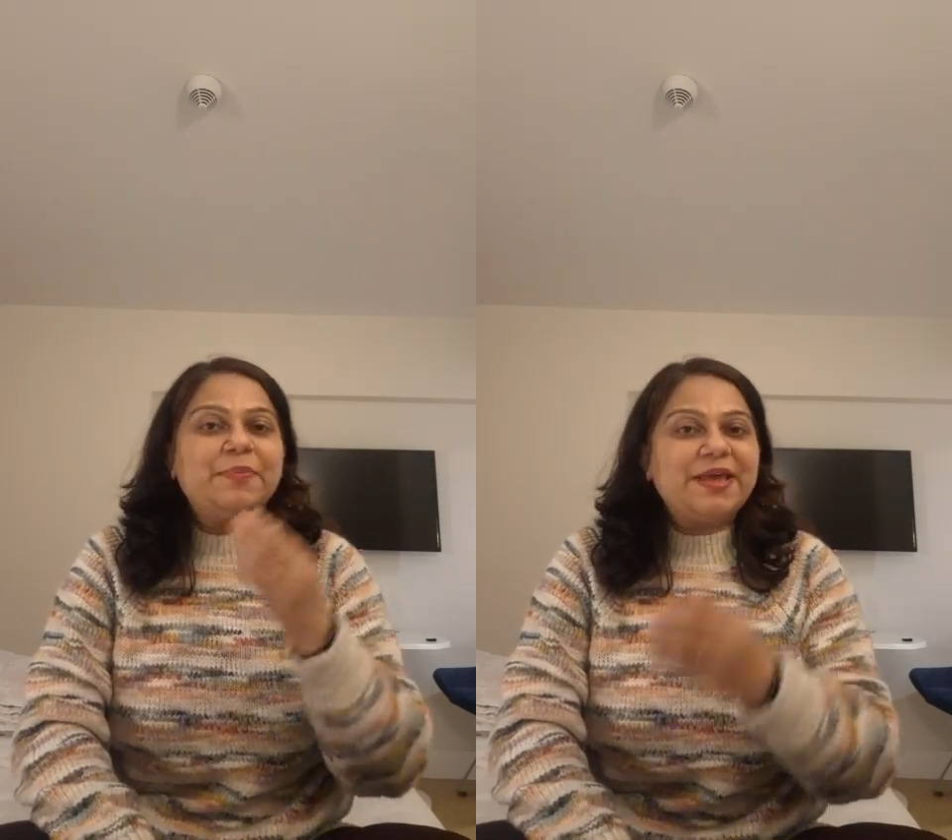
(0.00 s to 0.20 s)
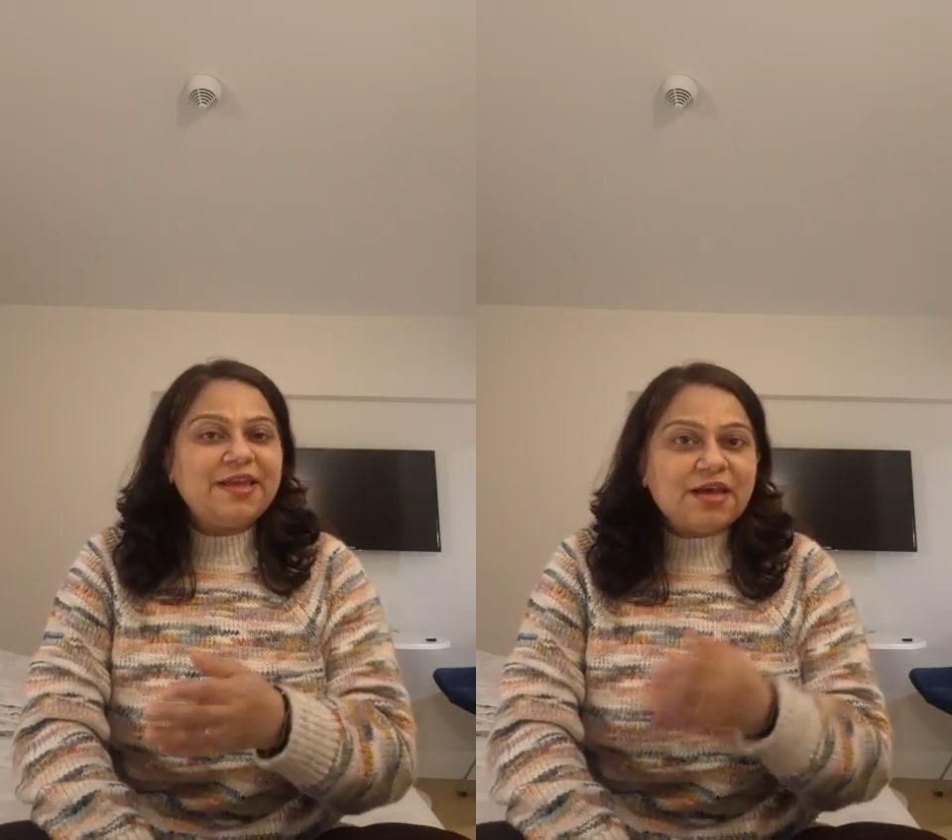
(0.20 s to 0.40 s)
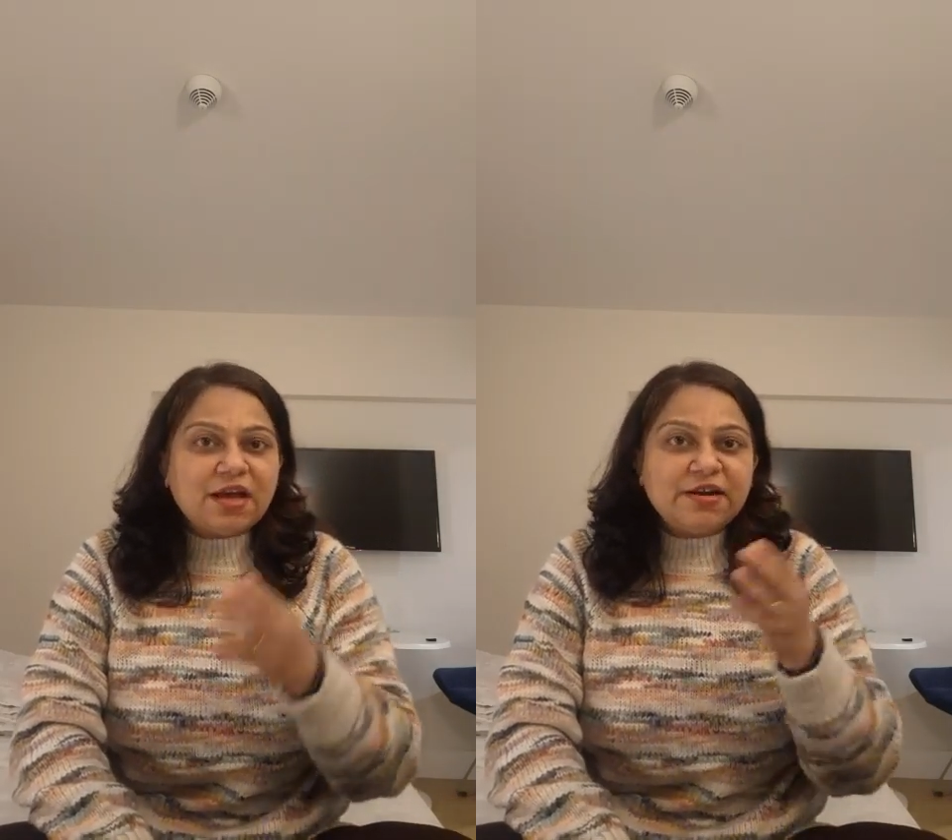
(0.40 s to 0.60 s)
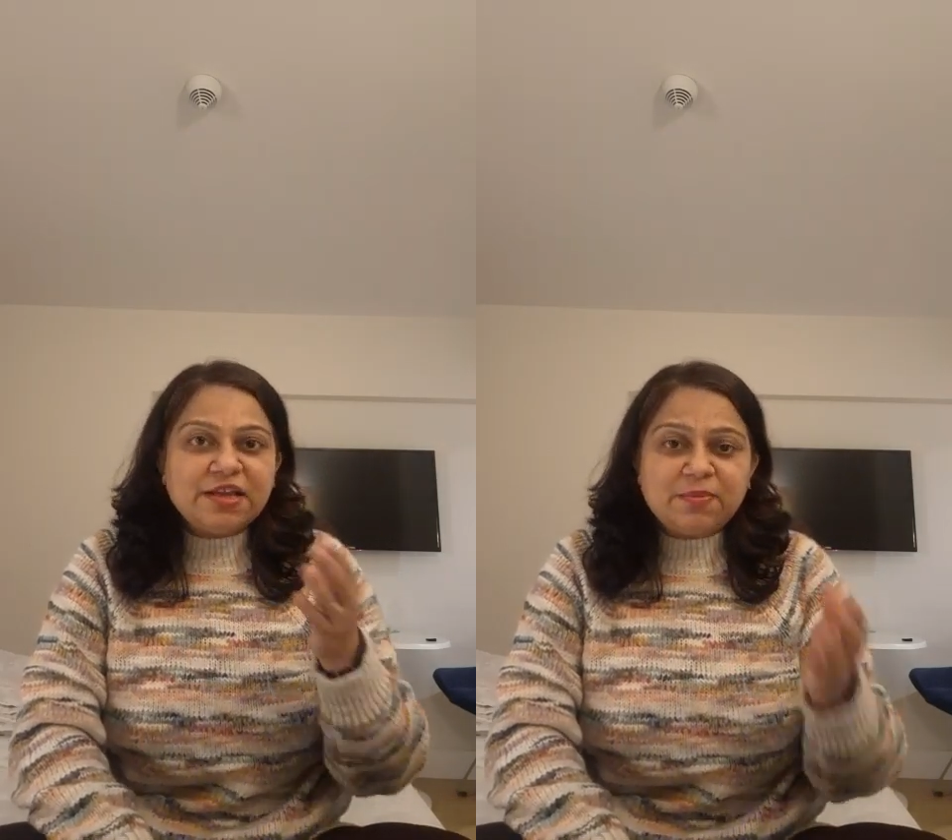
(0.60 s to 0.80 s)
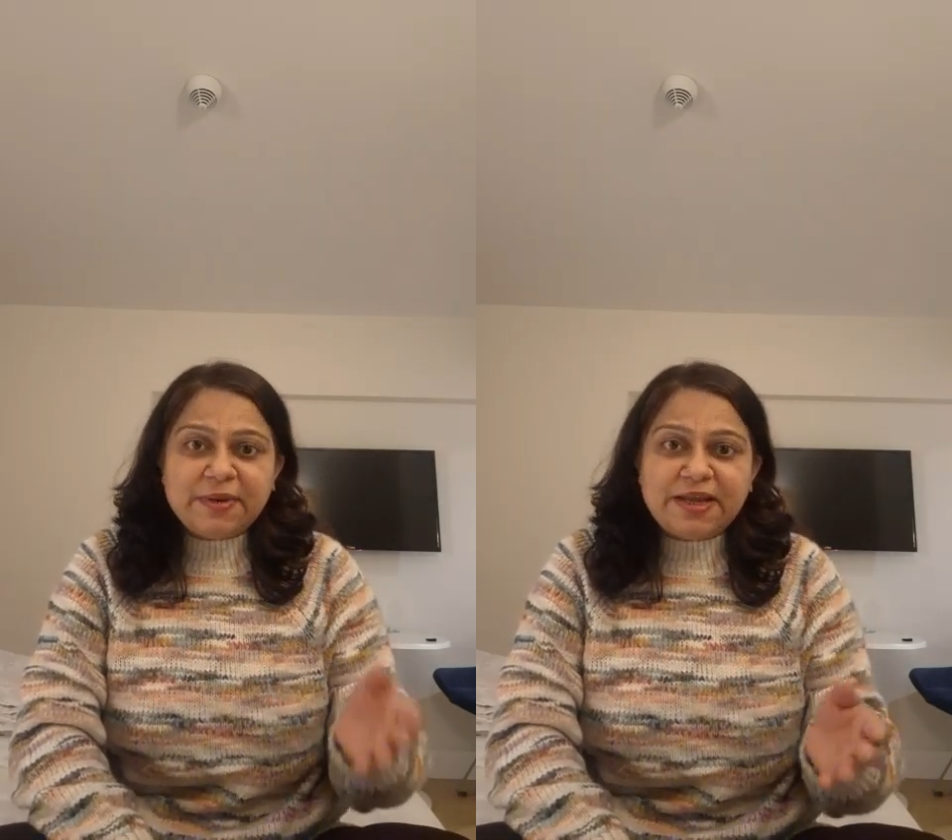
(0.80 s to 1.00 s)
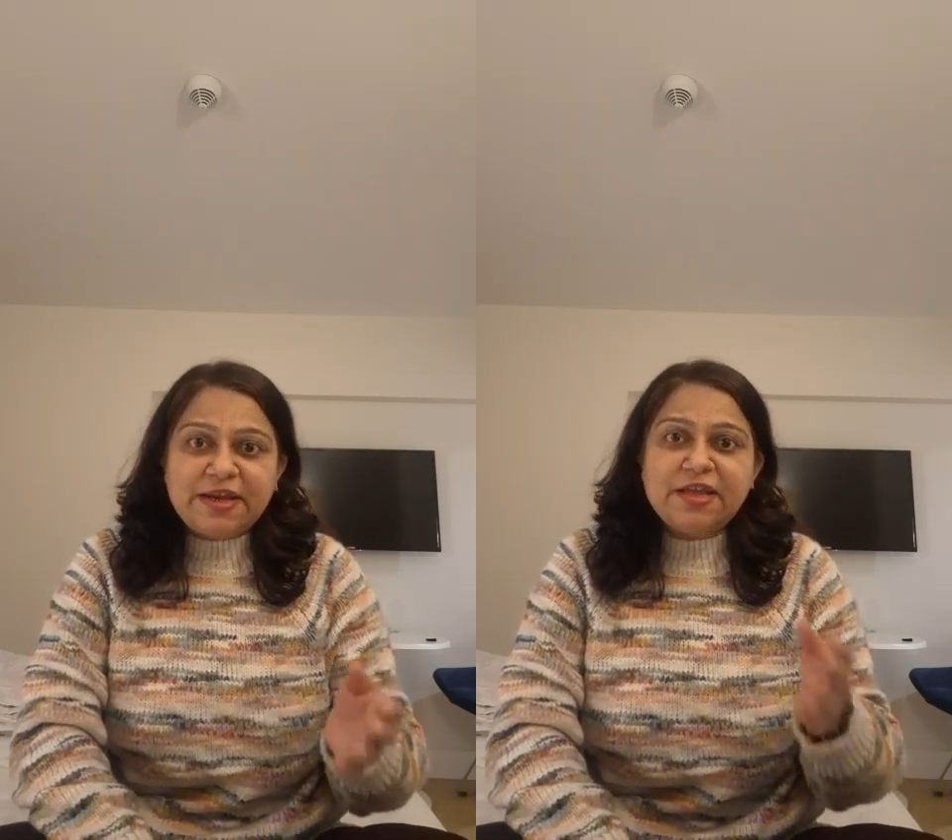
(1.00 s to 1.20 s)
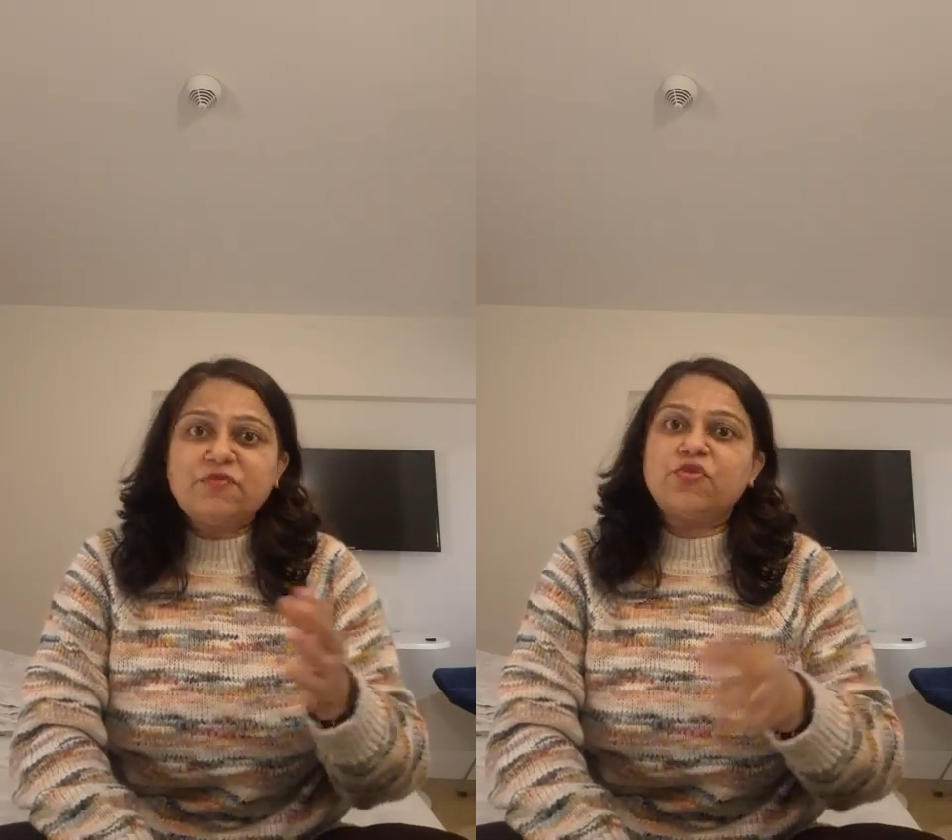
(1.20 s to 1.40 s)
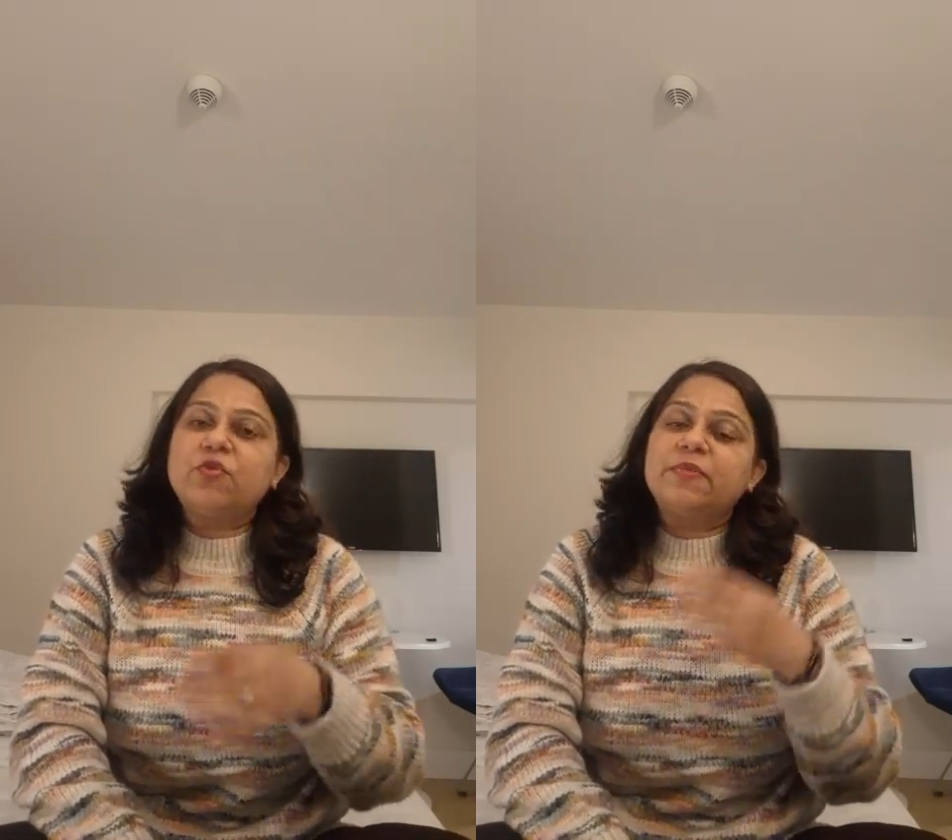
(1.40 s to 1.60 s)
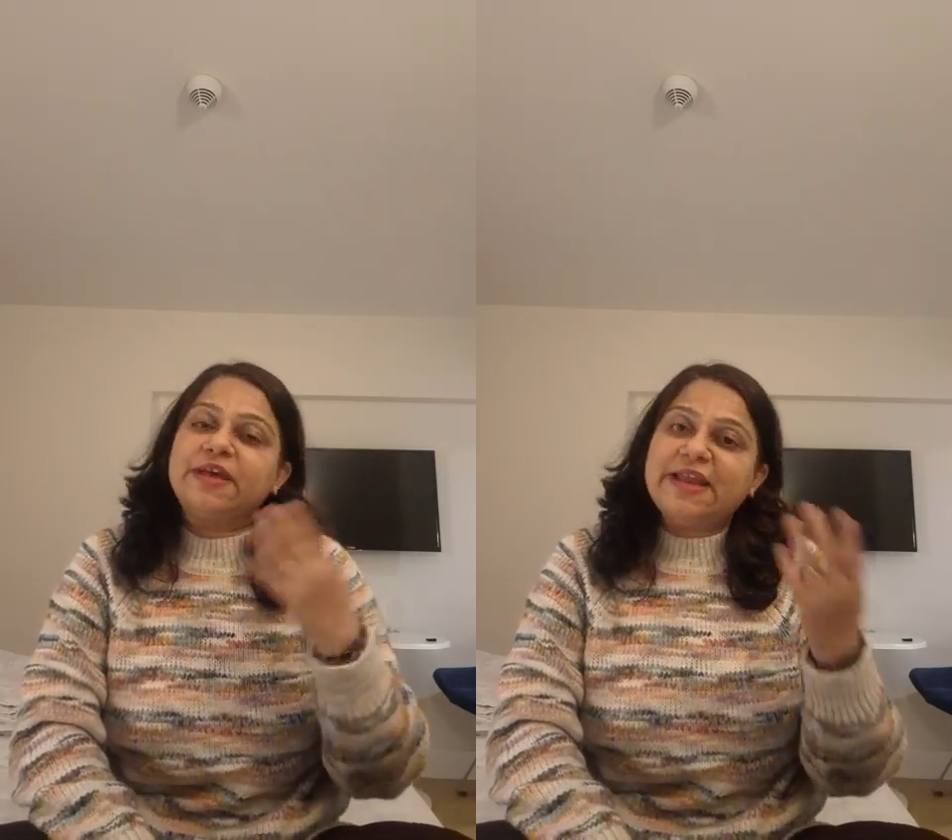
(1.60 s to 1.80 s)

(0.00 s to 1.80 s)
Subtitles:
pericardial bleeding from